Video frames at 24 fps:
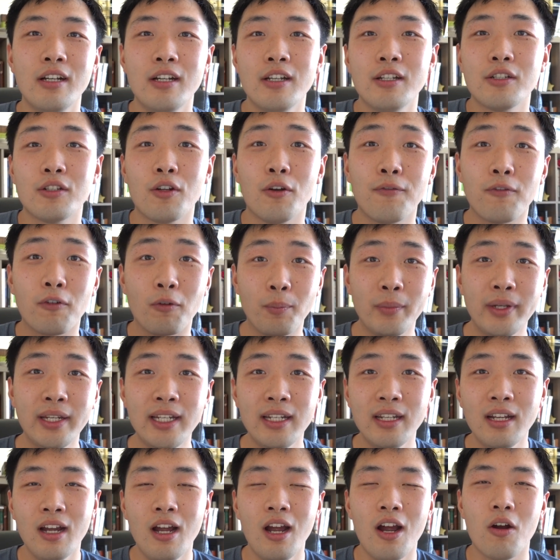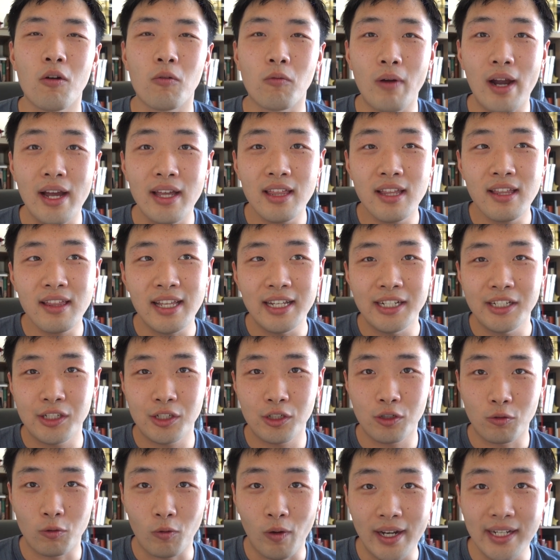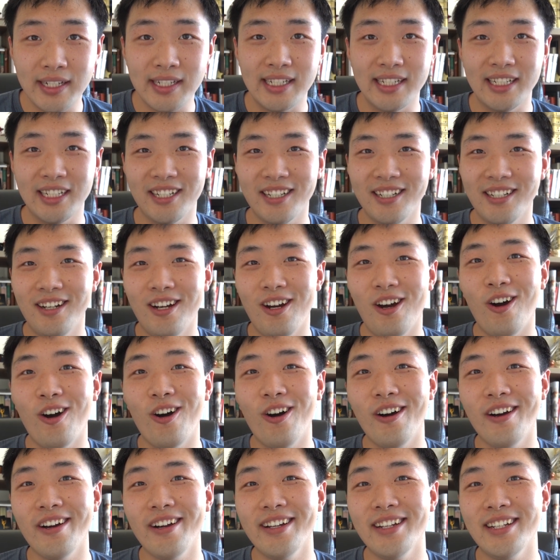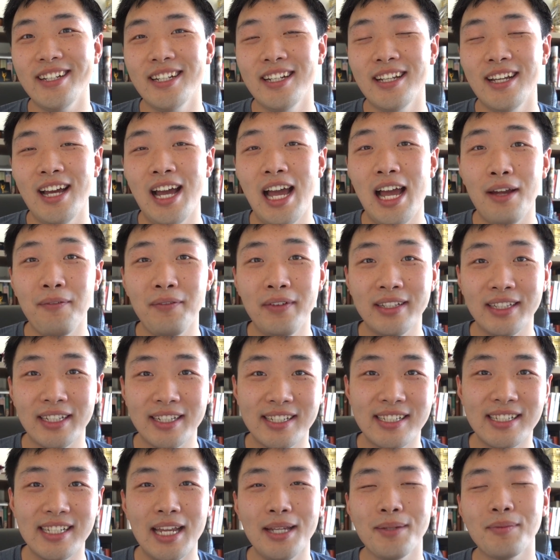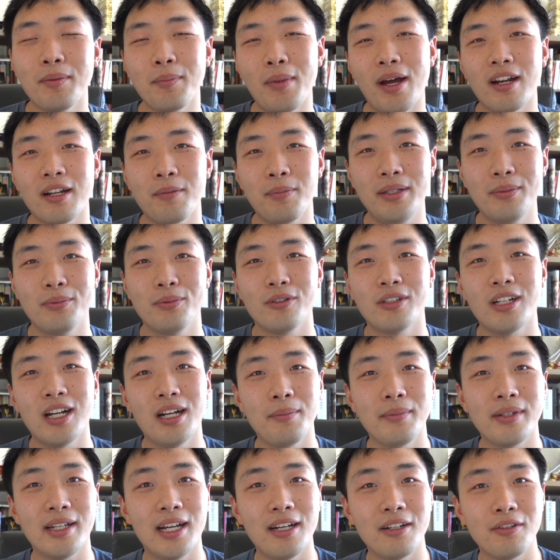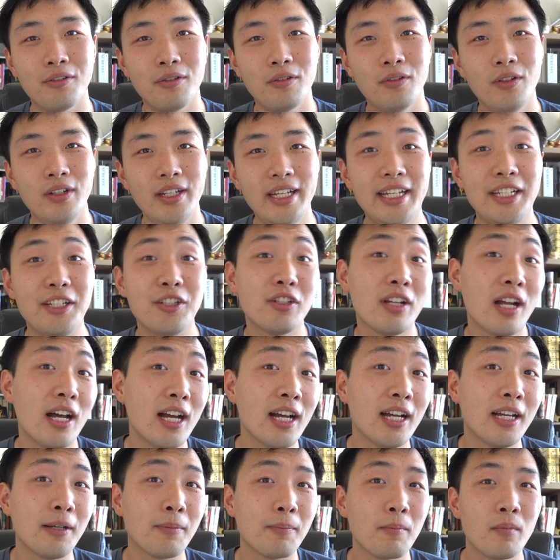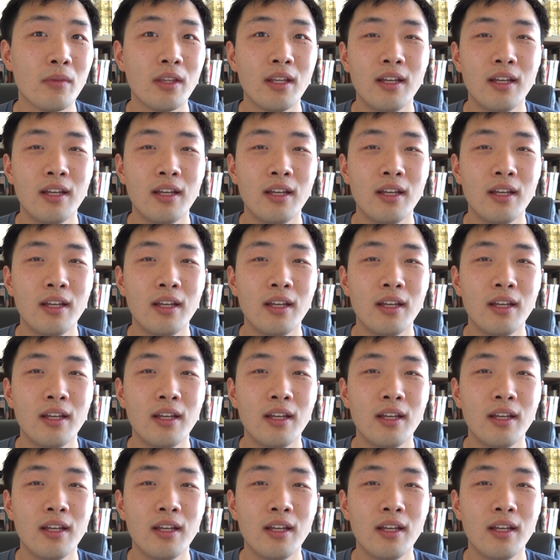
So for me, rather than stressing on having the same amount of people coming out each time,